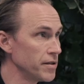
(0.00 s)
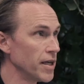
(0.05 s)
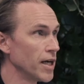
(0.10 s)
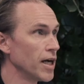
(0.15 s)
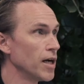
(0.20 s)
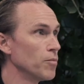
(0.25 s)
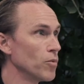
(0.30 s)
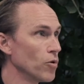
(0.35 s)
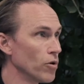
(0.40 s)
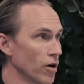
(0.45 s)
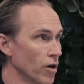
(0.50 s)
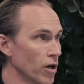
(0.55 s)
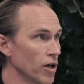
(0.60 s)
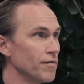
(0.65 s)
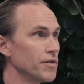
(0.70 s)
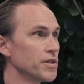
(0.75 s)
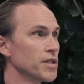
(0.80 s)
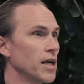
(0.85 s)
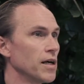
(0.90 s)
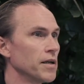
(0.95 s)
them or
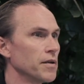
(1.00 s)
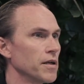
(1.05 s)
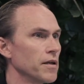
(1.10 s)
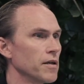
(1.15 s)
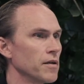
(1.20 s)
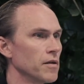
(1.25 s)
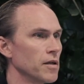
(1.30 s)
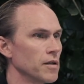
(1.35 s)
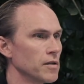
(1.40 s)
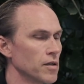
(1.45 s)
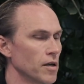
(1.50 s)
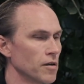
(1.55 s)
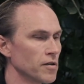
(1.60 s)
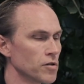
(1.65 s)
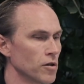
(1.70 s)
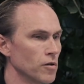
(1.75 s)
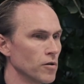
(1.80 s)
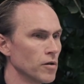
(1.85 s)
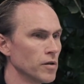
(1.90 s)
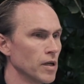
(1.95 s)
harvest honey and
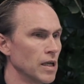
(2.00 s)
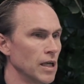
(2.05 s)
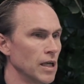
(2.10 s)
so on,